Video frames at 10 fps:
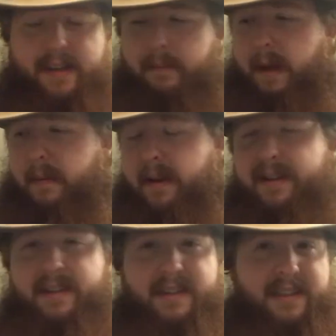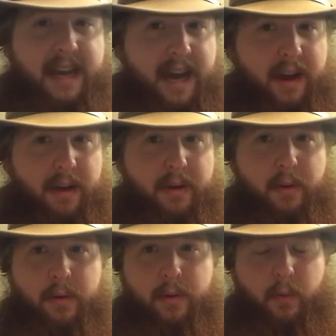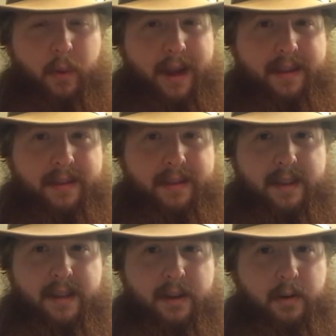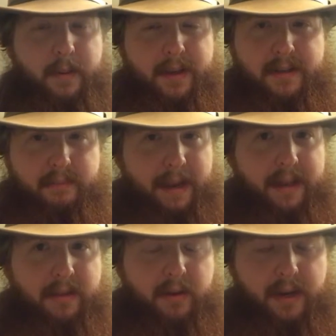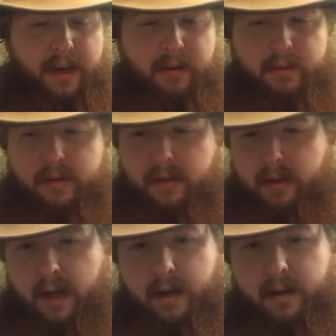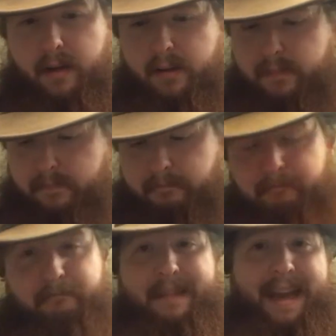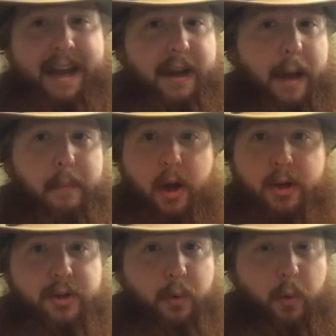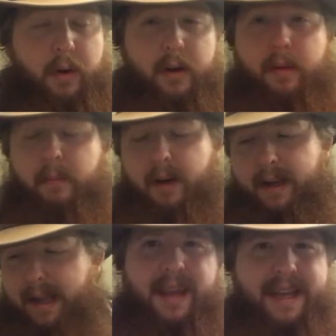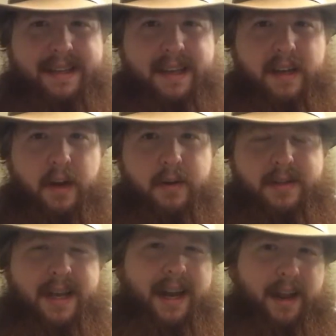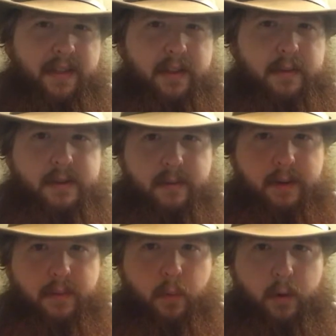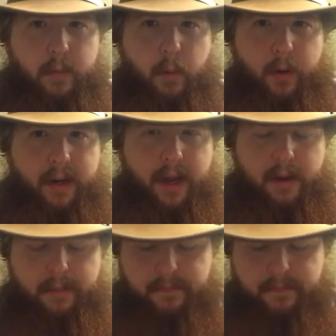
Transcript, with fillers: It Maybe it's a style or the way that the Europeans made their needles. Uh, I, I'm not sure. But I did notice that, and I thought that was something worth pointing out.